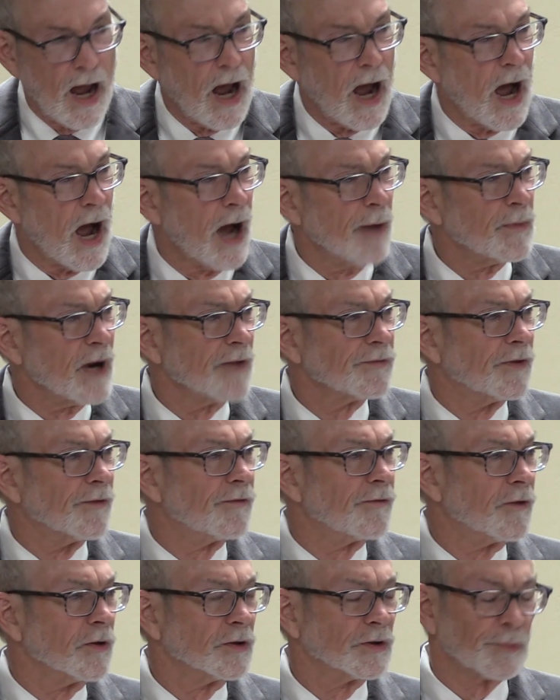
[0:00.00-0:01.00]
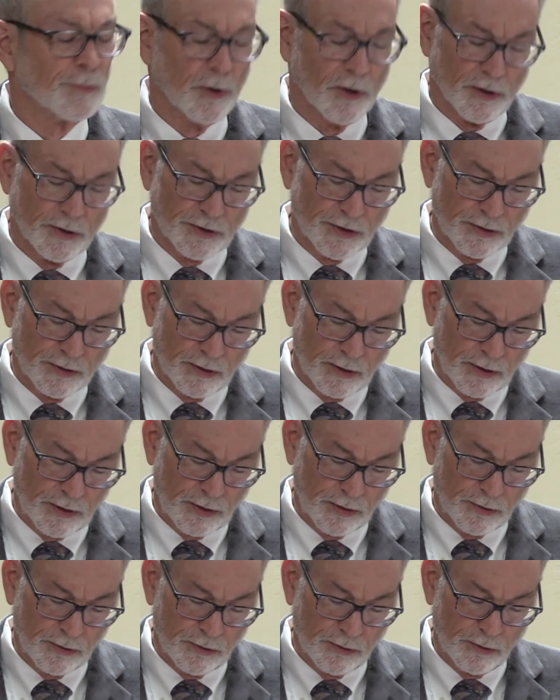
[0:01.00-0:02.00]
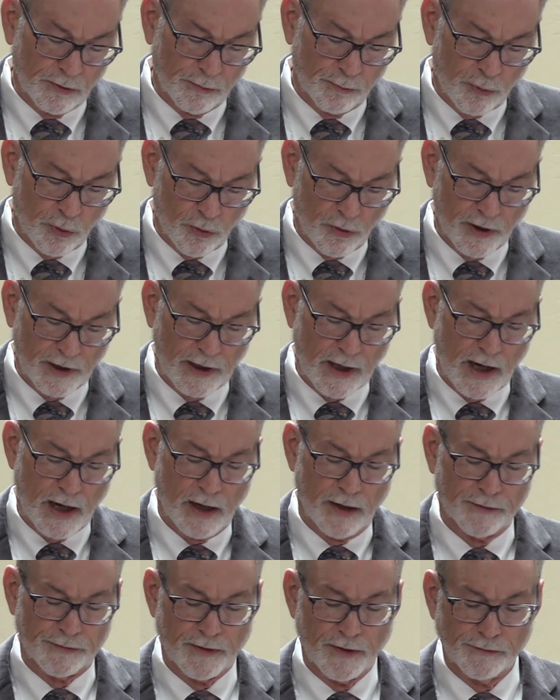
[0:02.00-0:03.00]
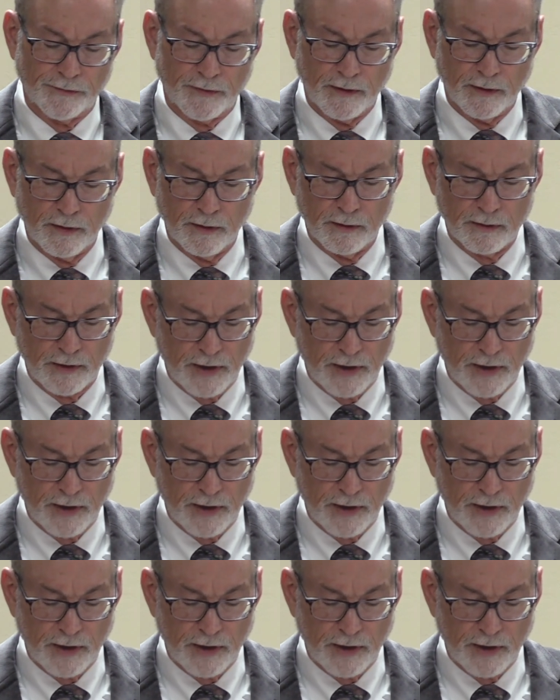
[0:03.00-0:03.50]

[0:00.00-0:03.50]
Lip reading: I'm not the first person to point out that the